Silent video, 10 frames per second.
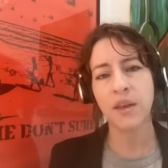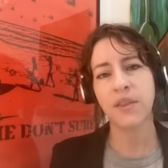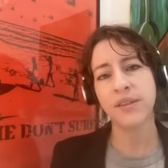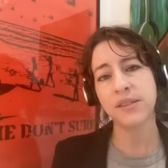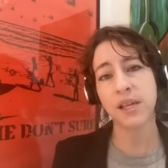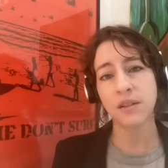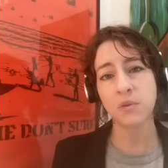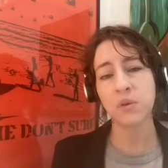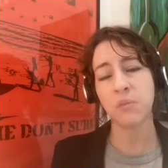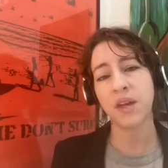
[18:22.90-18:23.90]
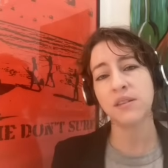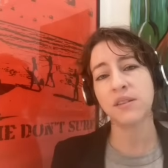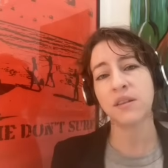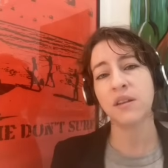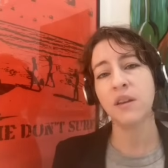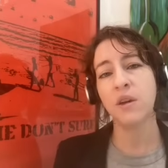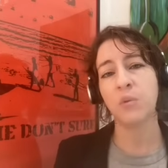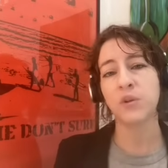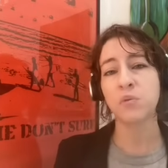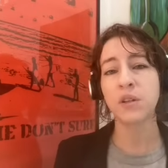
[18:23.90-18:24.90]
that sex with Manson
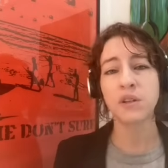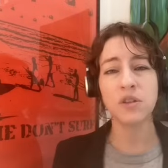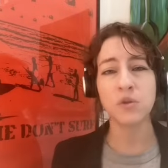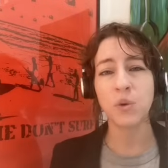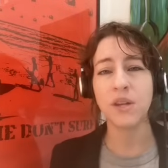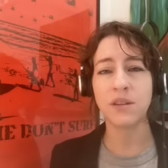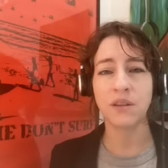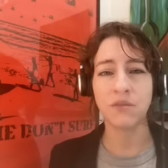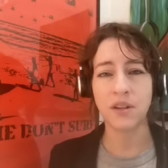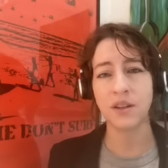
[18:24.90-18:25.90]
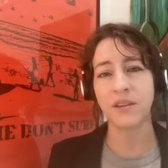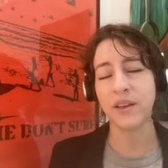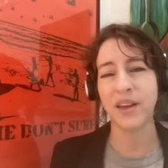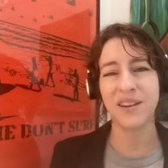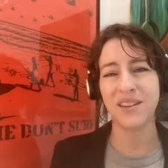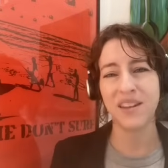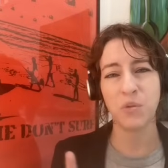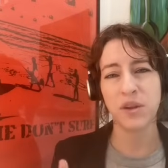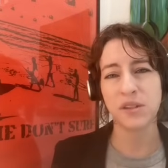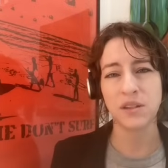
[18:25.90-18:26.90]
was really sweet and vanilla and he
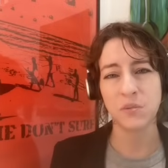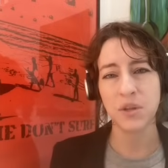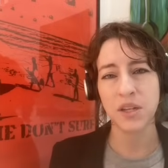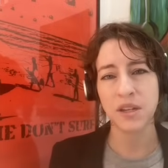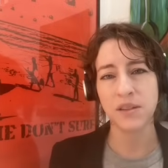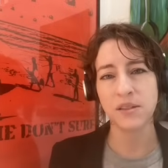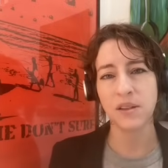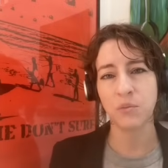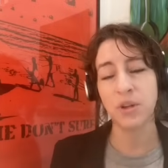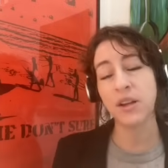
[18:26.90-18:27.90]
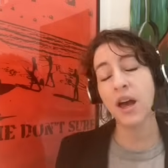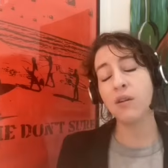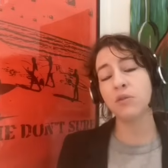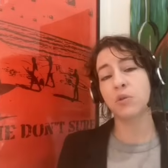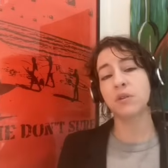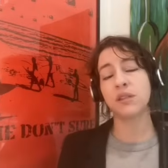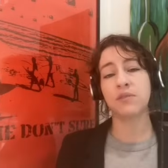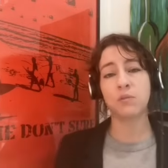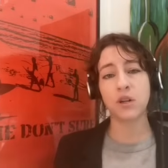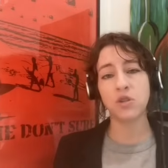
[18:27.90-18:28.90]
wasn't into BDSM? When now, of course,
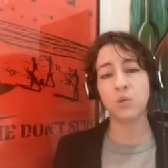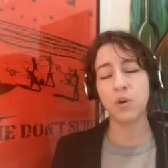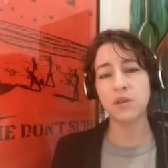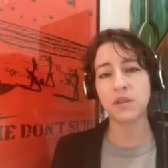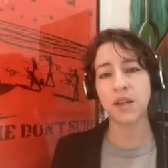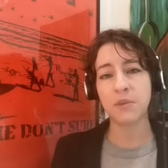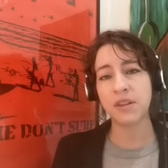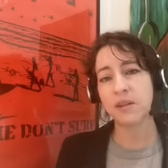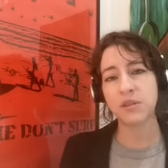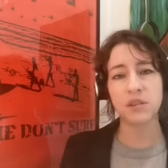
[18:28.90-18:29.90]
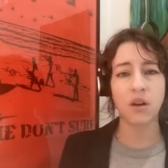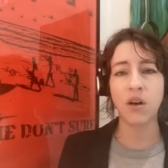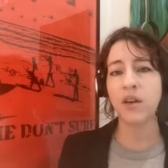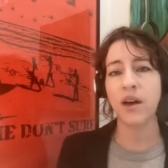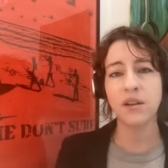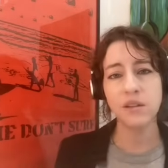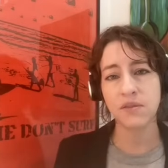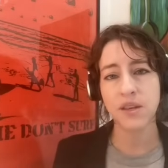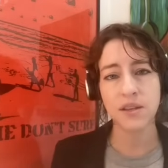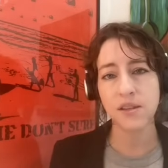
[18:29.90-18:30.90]
Evan Rachel Wood is claiming that he was into all kinds of
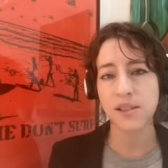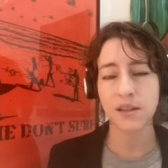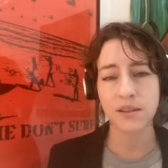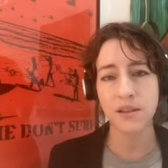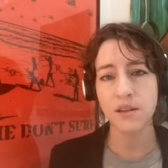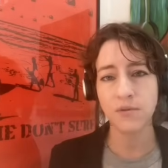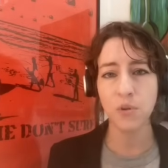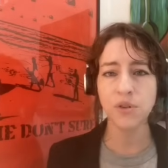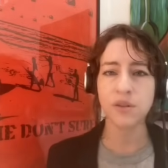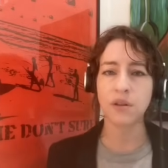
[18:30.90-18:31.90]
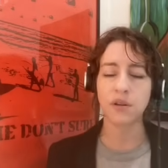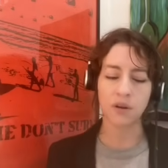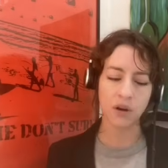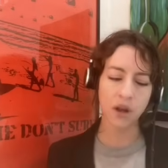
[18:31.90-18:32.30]
kinky sex that he forced on her.